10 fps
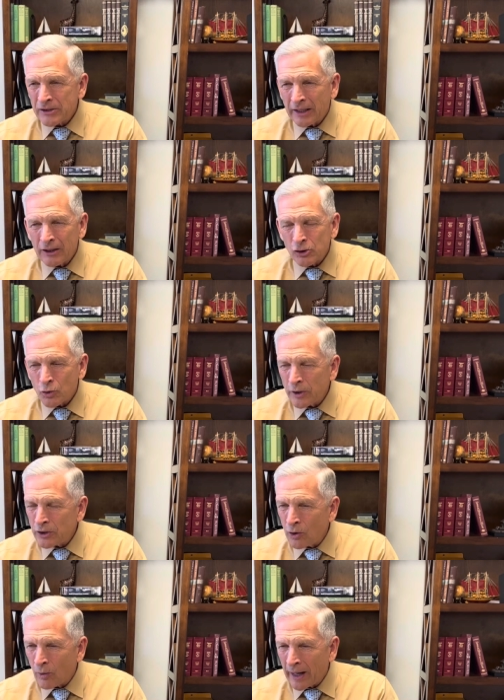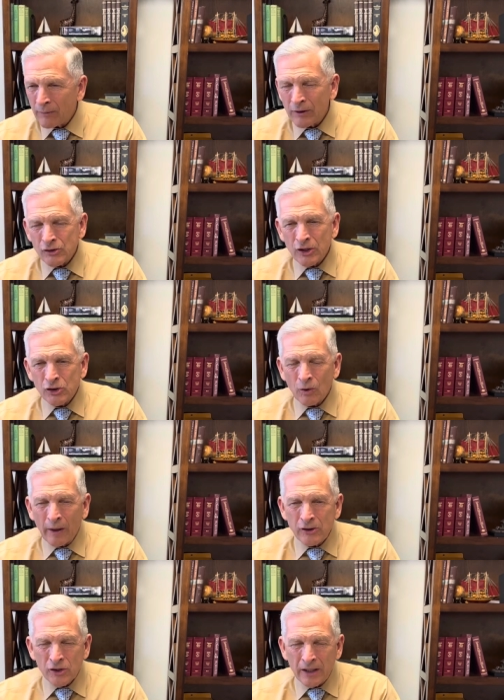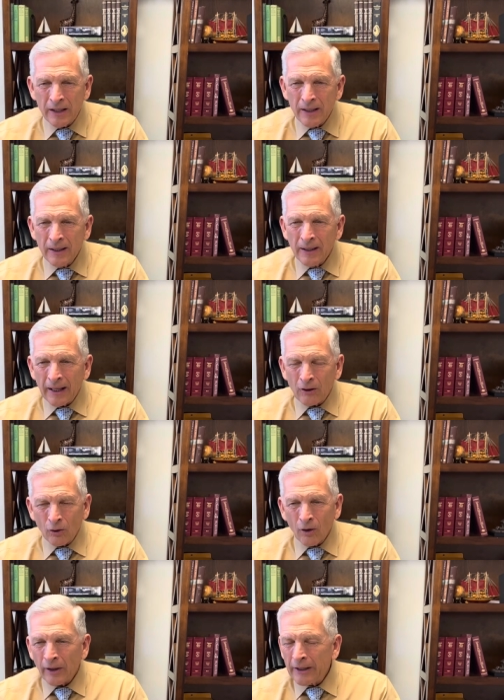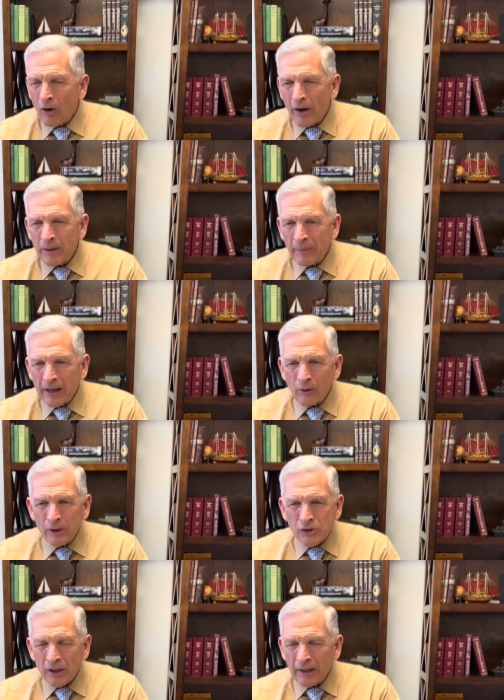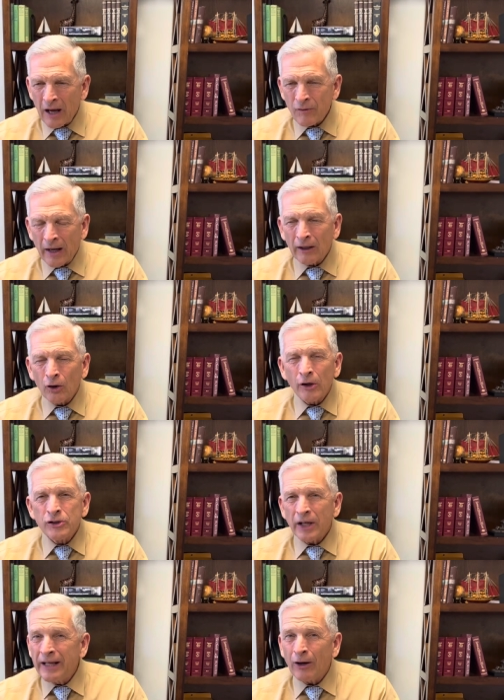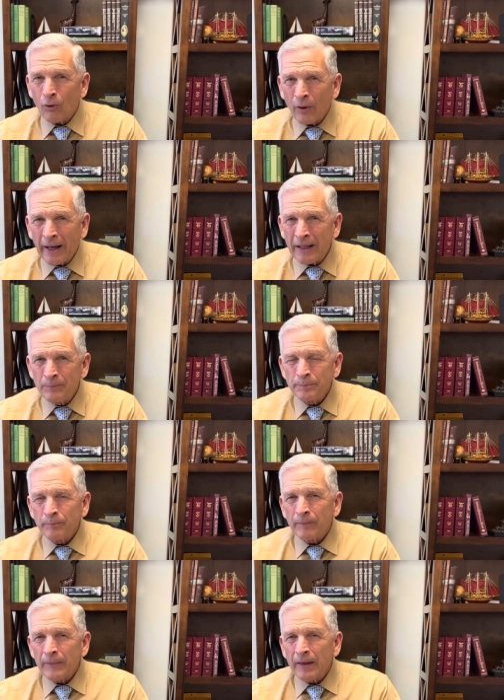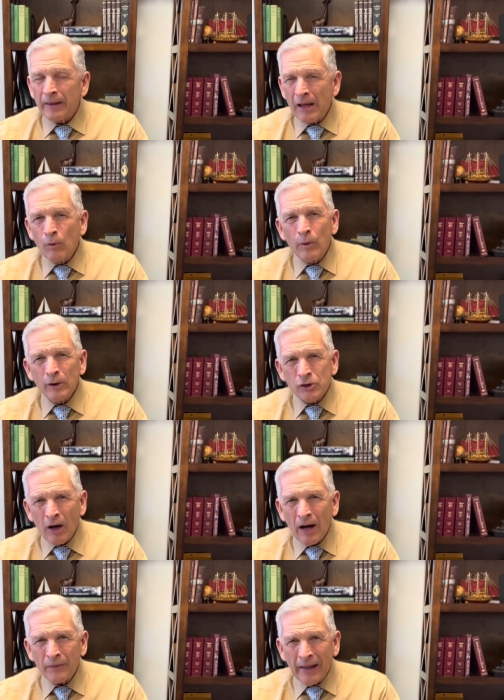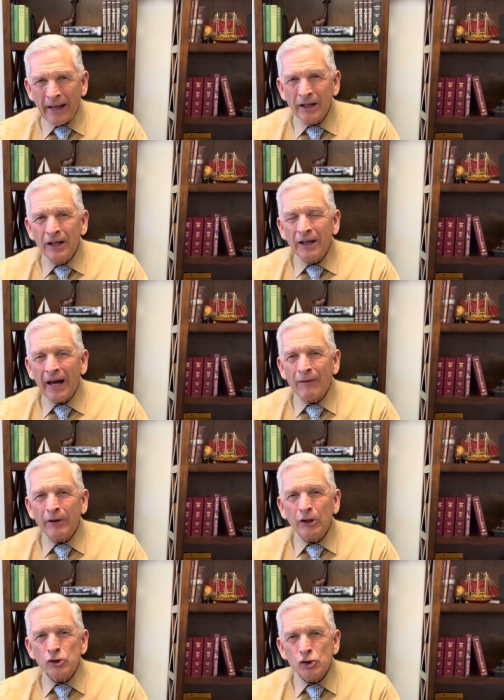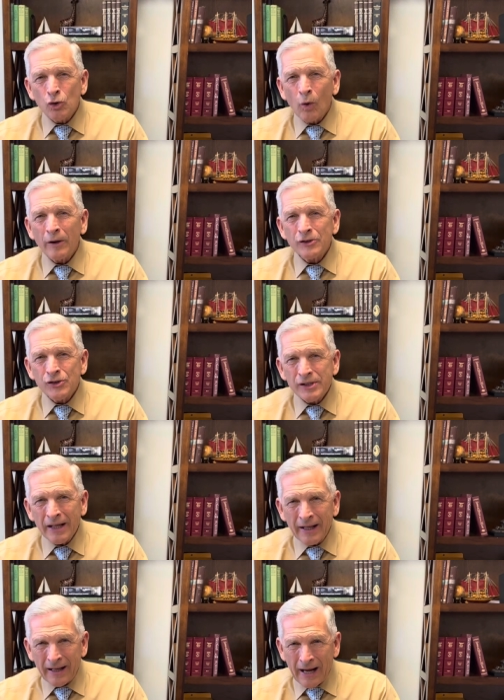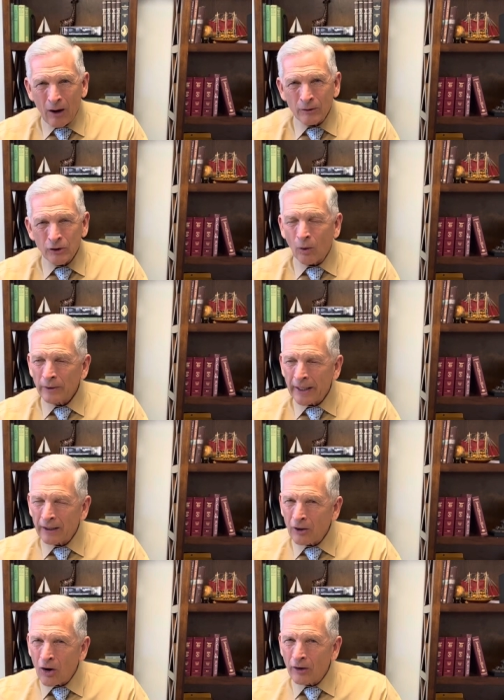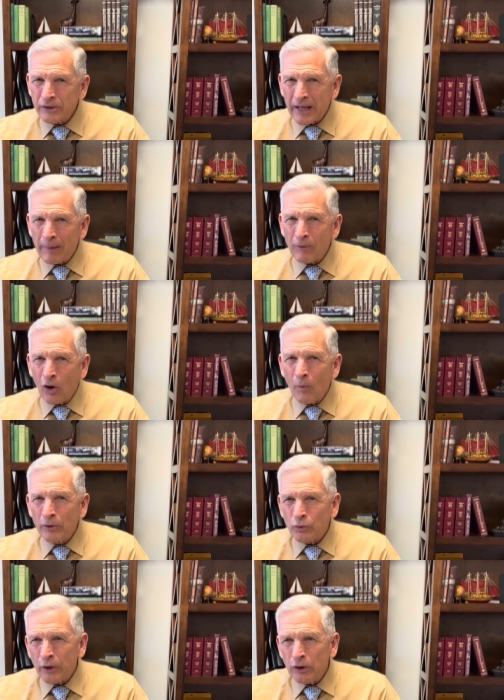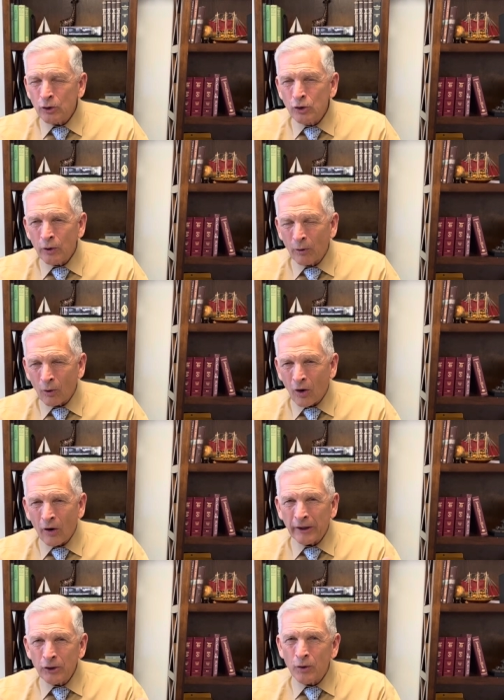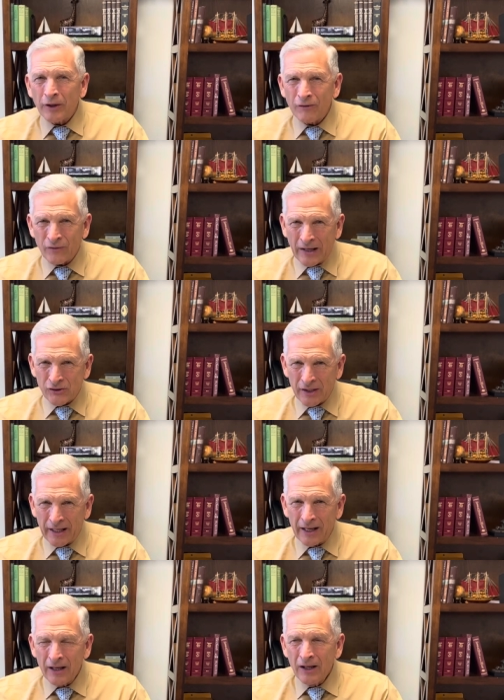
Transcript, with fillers: I didn't treat you right in this situation. And early on in my Christian life, I learned to get right. And then we were taught that having a short sin account, don't let a long time go between you doing wrong and you confessing it.